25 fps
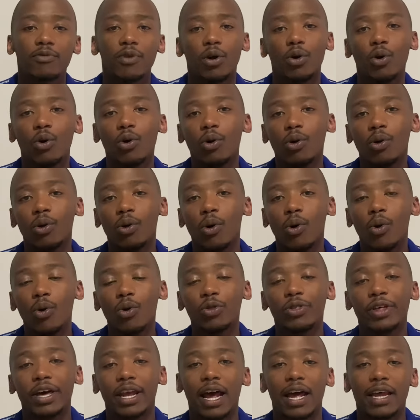got all
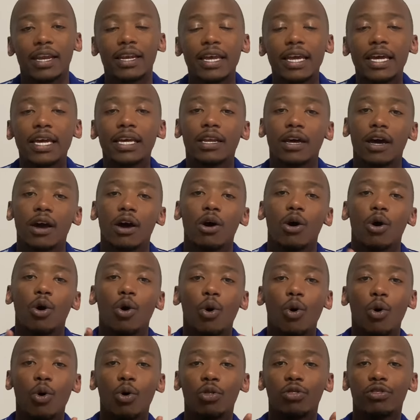that I need,
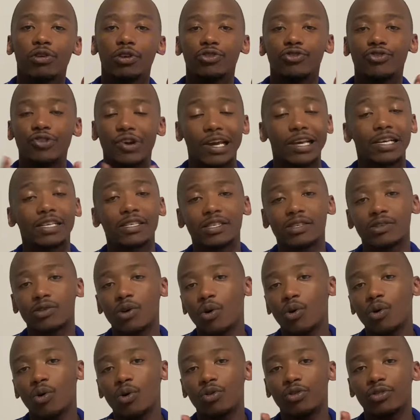all the drinks,
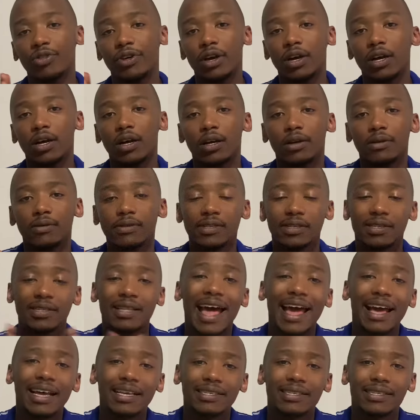all the
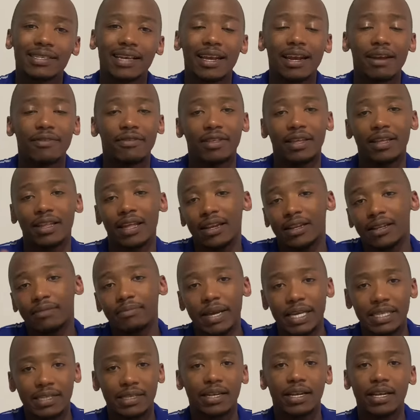snacks and everything that
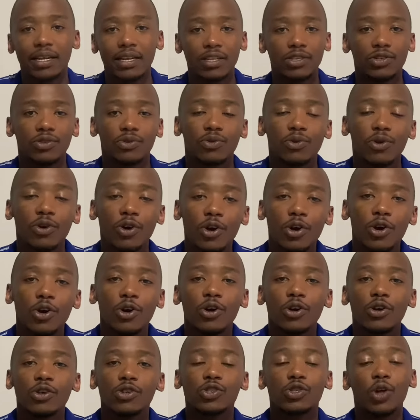basically needs to
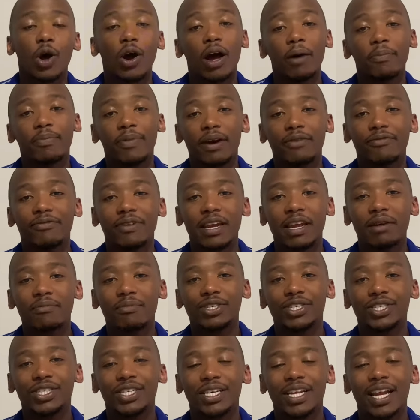stock up that vending
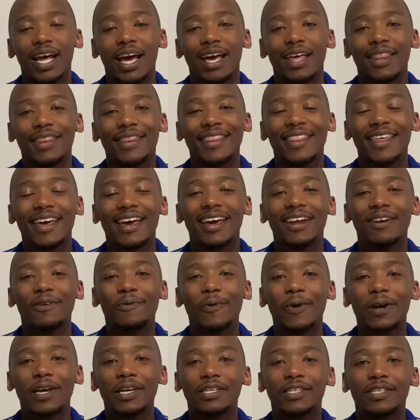machine. And then
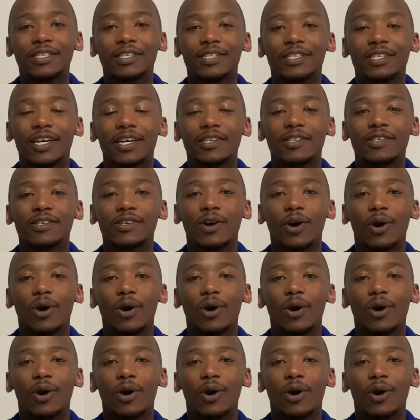we're just